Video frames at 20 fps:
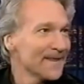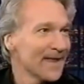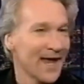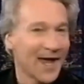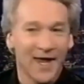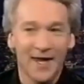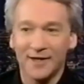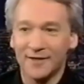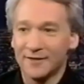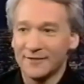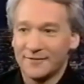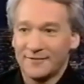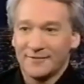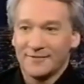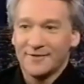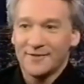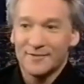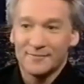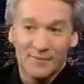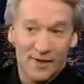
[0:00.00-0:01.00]
And
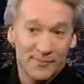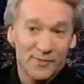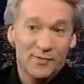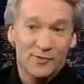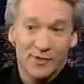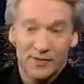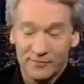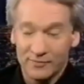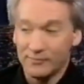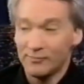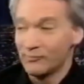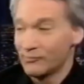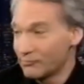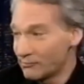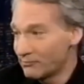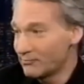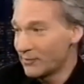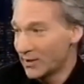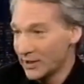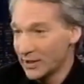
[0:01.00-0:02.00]
you remember when
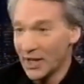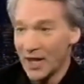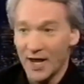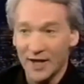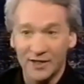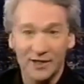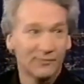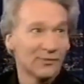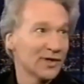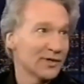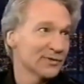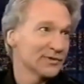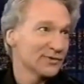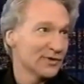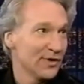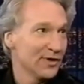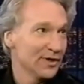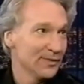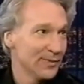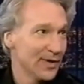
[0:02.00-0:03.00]
Bin Laden, when it was
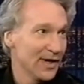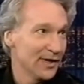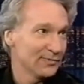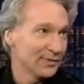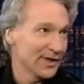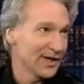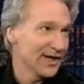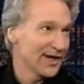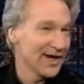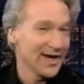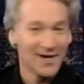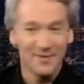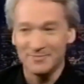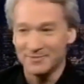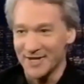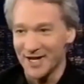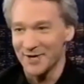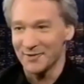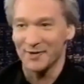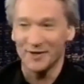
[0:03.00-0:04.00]
all about, we're going to get
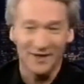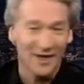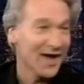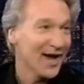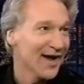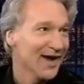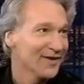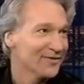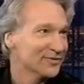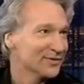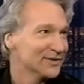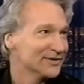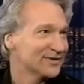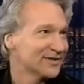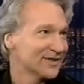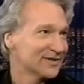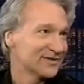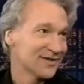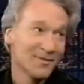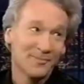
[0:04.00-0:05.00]
him dead or alive,
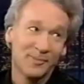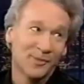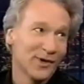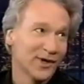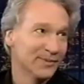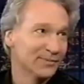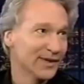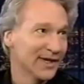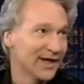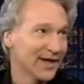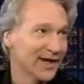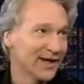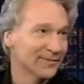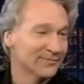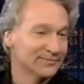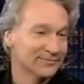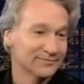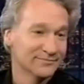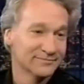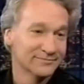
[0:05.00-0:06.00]
which at some point
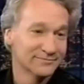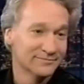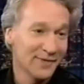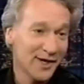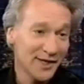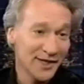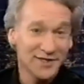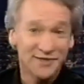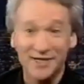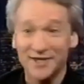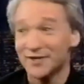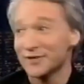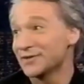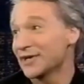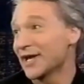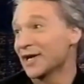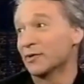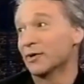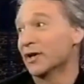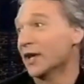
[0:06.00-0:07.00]
became, well, he's either
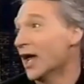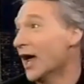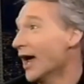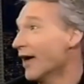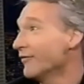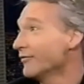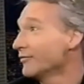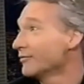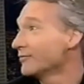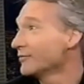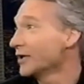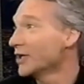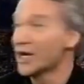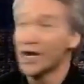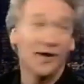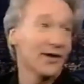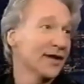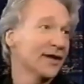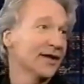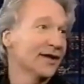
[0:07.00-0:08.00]
dead or alive. You
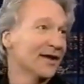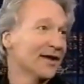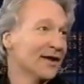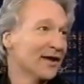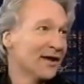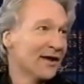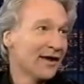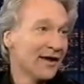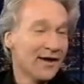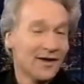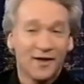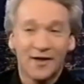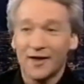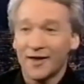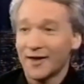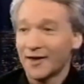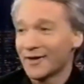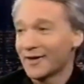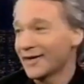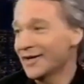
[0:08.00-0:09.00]
know,
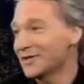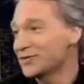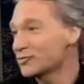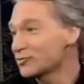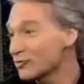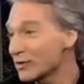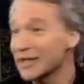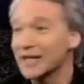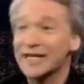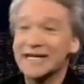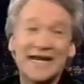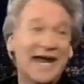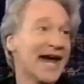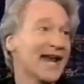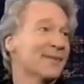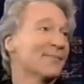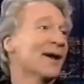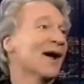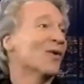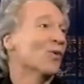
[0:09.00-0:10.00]
it's really
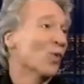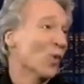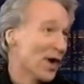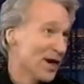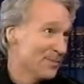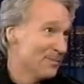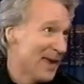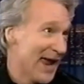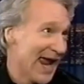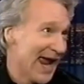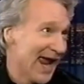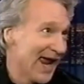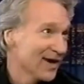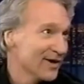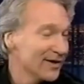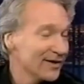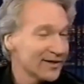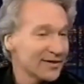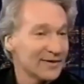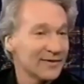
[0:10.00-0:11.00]
not about one
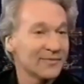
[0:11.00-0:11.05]
man.